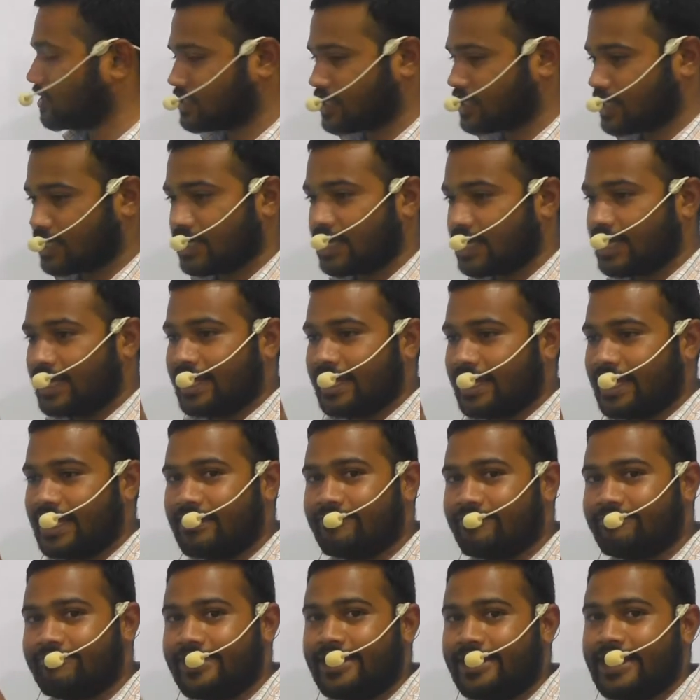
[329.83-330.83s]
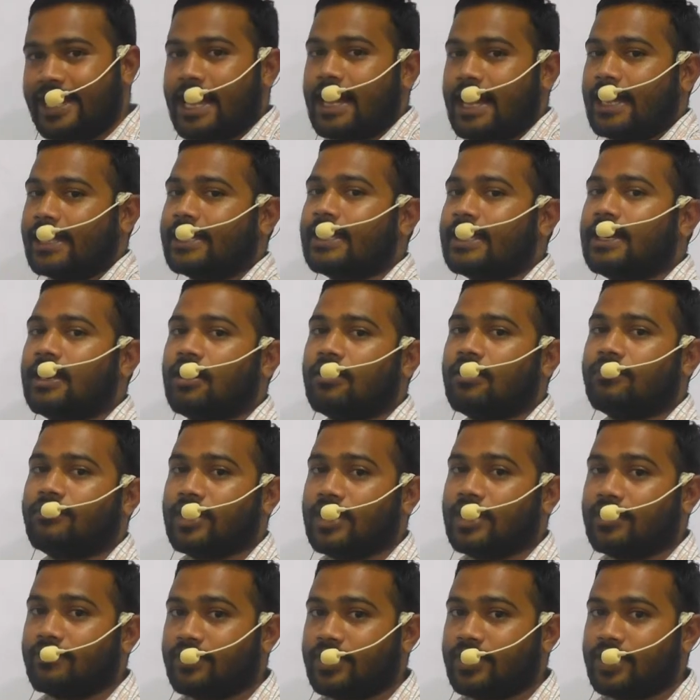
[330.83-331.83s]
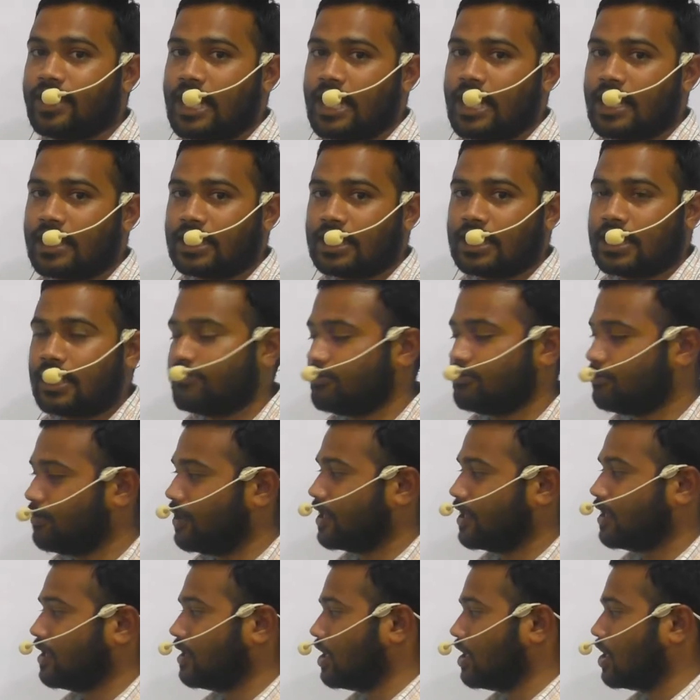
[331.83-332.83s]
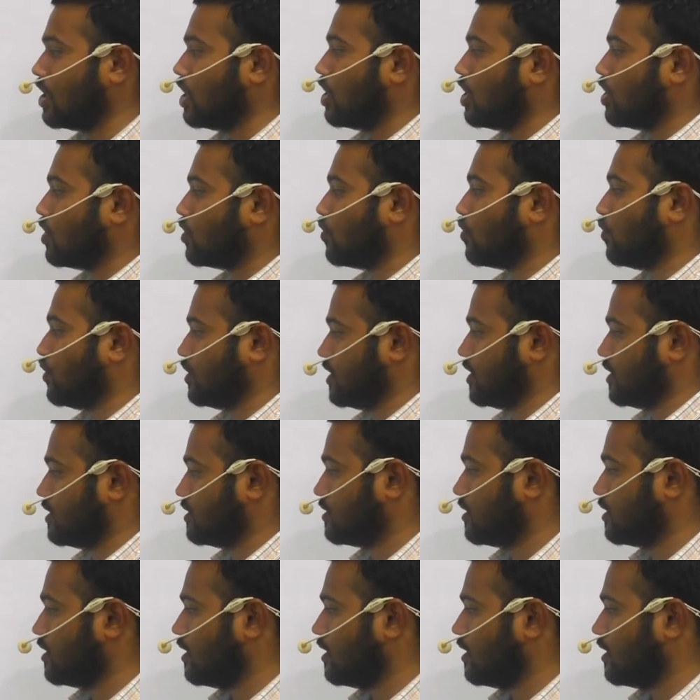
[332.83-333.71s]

on every angle of making questions,